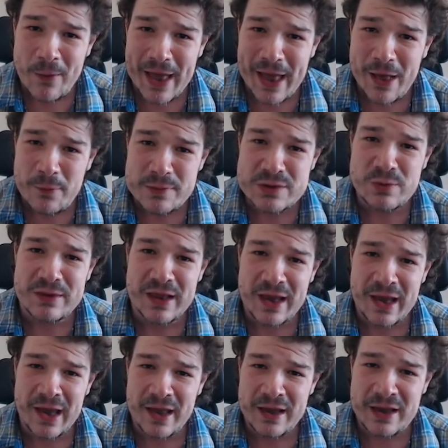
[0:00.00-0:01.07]
It helps with
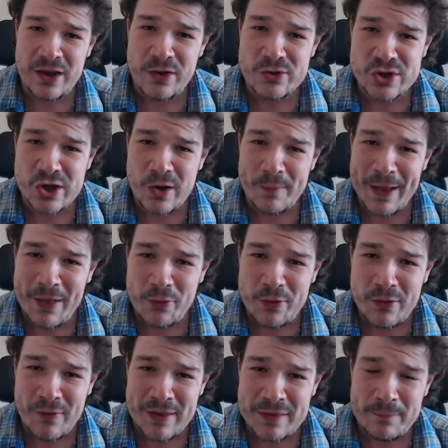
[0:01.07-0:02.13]
the YouTube
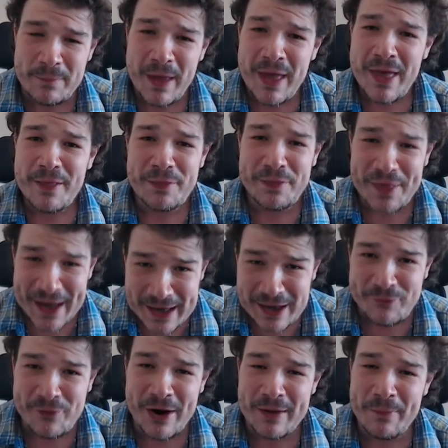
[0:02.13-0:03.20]
algorithm. Thank
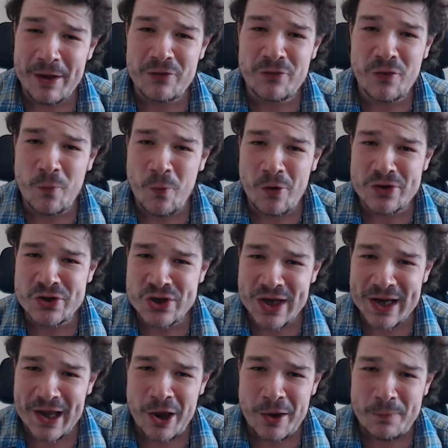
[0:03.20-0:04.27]
you very much for
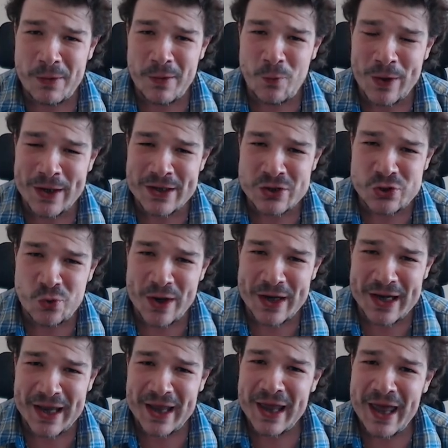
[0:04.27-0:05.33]
watching. I hope you all enjoyed
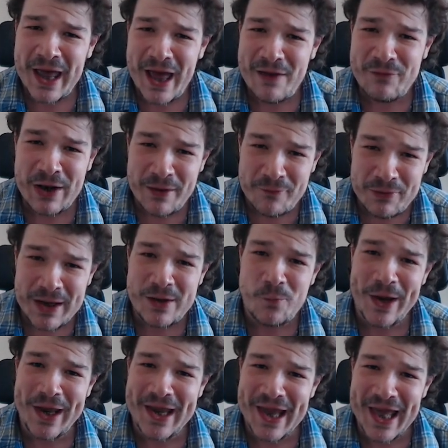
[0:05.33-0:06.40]
it. Have a lovely
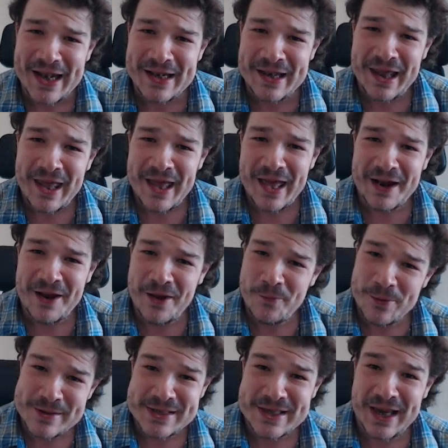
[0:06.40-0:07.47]
weekend, and I
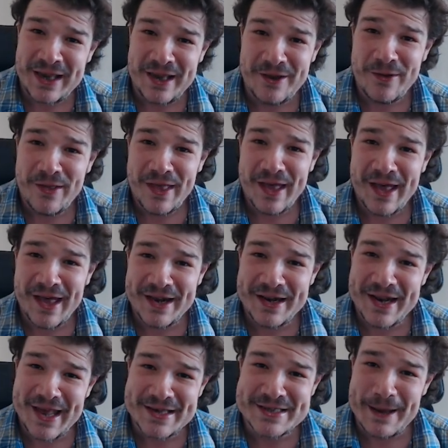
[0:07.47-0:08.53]
will see you
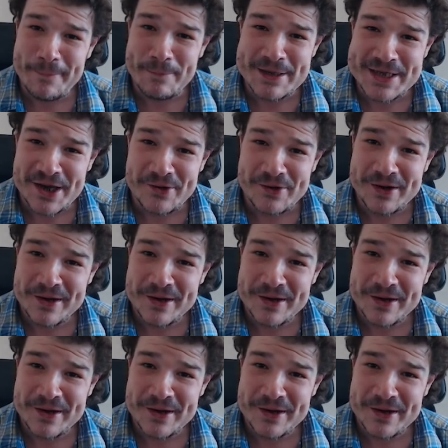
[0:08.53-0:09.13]
next episode.